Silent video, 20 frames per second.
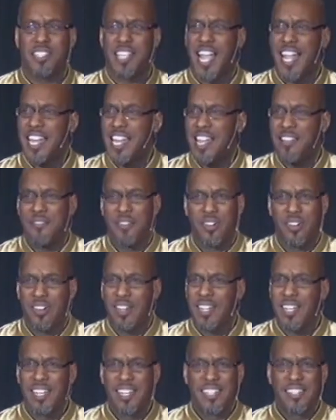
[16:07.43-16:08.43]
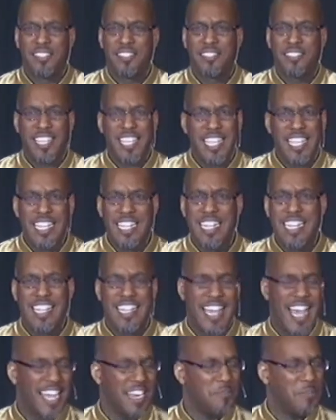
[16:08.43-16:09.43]
I never seen
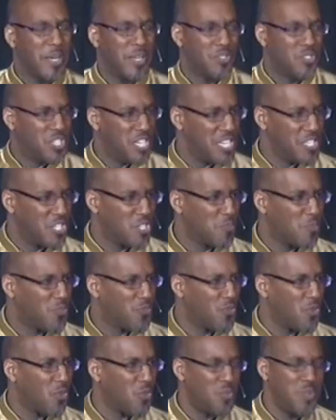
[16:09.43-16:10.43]
that about Jesus before.